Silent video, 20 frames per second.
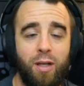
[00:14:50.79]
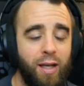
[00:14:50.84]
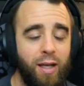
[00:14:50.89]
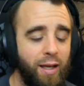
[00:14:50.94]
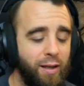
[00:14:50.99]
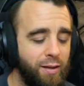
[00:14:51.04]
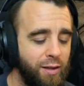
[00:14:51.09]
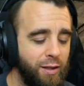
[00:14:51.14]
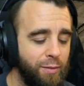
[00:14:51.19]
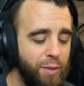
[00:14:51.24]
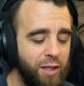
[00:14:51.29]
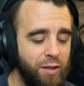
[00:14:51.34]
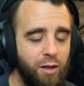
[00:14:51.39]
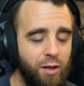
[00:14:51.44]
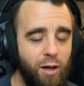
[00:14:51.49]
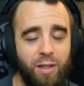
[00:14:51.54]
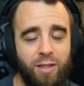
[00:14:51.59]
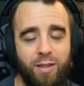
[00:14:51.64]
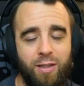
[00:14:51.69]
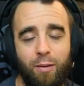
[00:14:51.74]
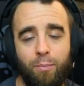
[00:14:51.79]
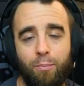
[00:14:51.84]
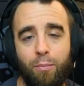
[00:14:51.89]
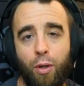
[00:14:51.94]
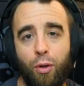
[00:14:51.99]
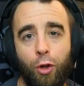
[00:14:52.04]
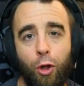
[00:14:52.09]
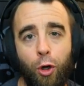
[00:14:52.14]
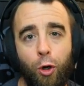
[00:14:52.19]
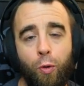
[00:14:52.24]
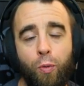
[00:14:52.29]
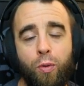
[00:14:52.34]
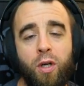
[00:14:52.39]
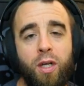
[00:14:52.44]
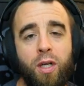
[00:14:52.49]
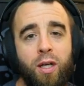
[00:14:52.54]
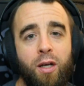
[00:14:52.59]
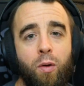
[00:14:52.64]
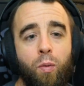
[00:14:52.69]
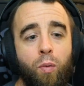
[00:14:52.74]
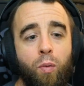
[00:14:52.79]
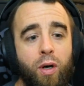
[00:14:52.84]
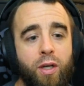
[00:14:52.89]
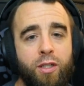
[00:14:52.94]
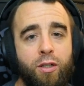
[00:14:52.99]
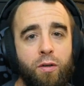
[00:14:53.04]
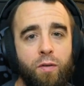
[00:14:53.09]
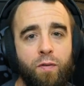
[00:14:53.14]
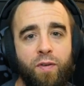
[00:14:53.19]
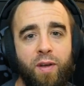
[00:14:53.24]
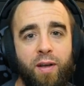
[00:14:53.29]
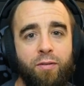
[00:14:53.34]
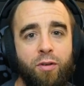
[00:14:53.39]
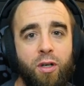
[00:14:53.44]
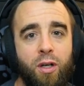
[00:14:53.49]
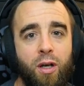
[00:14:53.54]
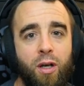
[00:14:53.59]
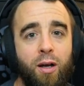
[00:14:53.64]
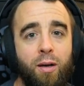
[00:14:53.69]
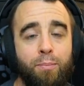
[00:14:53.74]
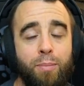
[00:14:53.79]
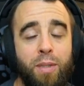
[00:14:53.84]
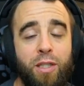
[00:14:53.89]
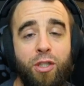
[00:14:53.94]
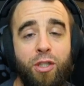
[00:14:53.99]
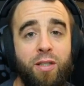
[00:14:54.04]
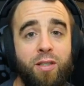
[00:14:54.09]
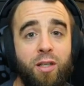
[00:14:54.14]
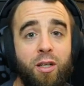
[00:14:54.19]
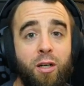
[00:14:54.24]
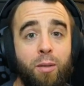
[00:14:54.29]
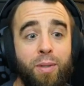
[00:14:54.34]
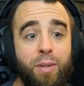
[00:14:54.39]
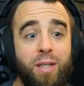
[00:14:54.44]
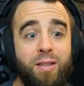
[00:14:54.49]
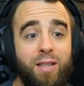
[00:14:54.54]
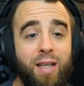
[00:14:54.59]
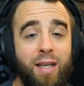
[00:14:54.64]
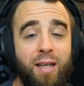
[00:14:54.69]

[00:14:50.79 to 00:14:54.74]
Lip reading: Again, leave me a comment down below what your favorite BJ setup is.